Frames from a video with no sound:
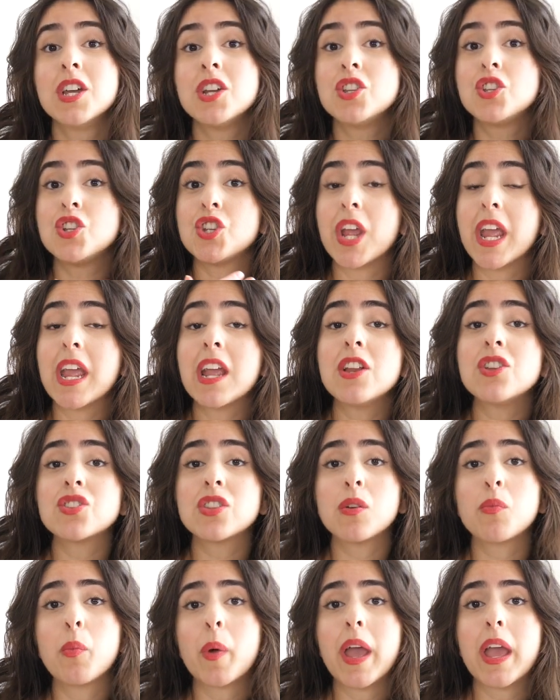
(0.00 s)
change
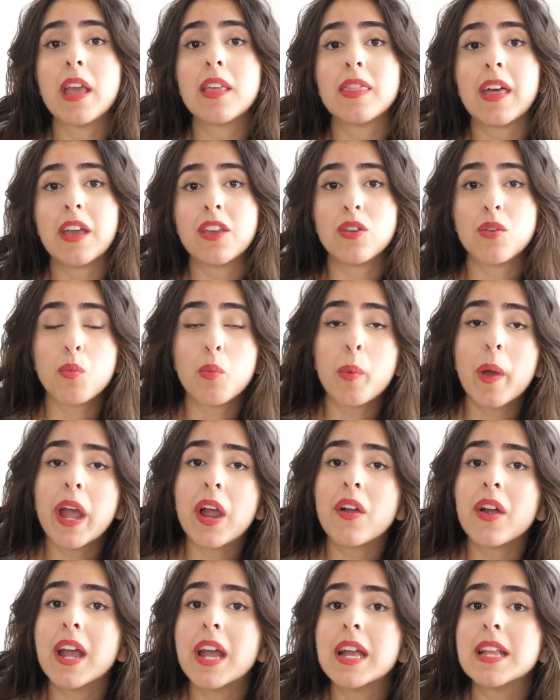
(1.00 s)
the way that you
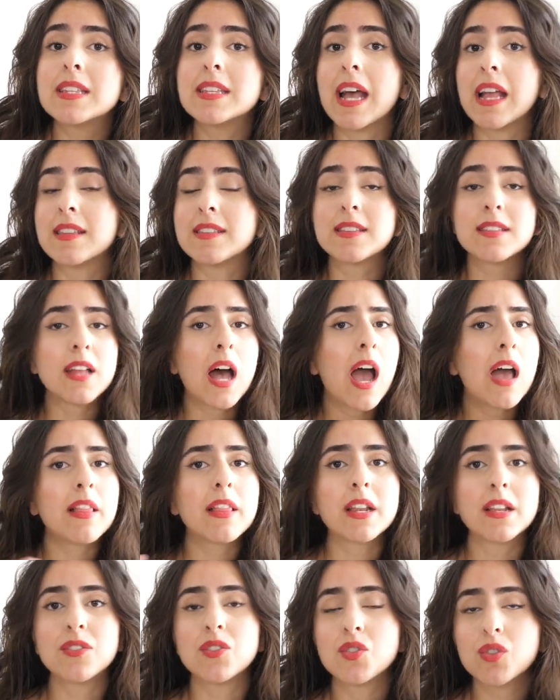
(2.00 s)
wear it and style
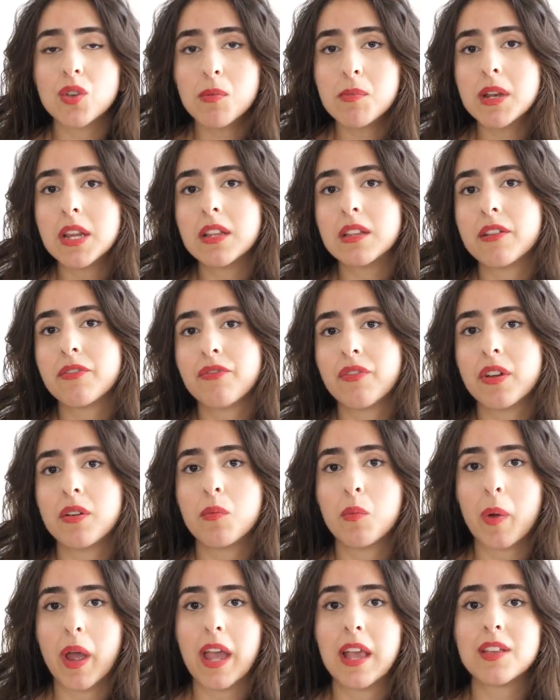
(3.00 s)
it in so many different
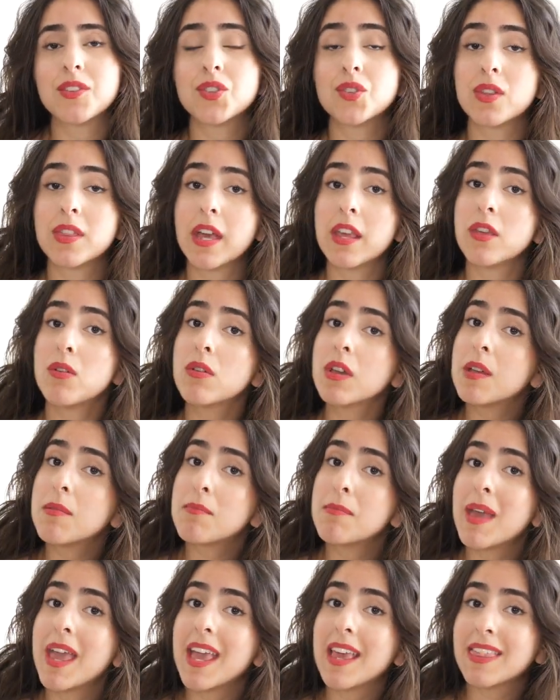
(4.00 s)
ways so that you can
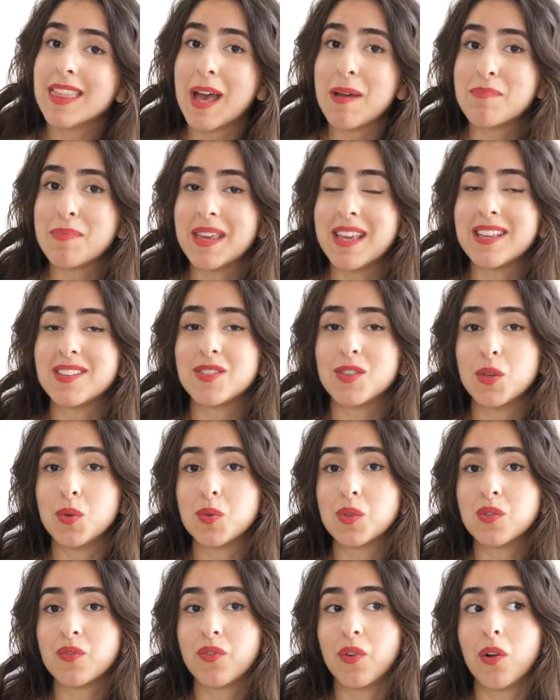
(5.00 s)
make that piece
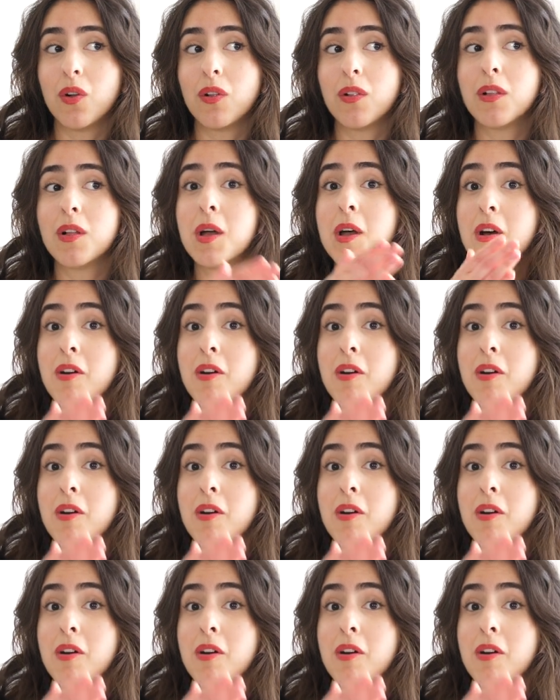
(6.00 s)
useful